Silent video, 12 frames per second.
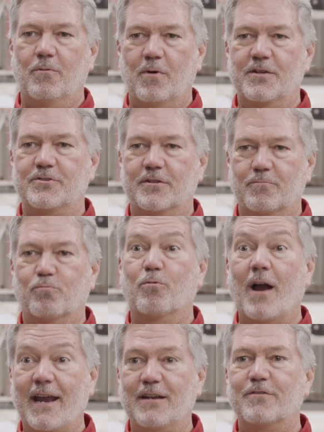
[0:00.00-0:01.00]
wasn't
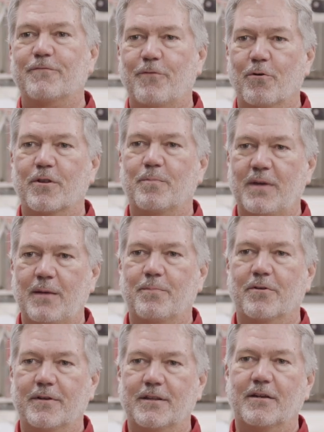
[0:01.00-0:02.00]
right for the
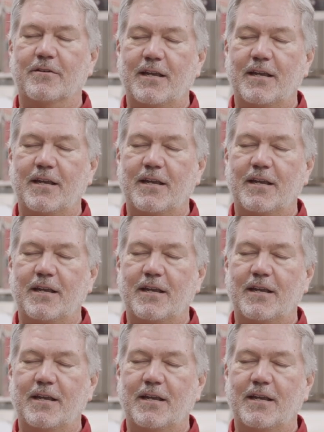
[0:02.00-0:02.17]
people and their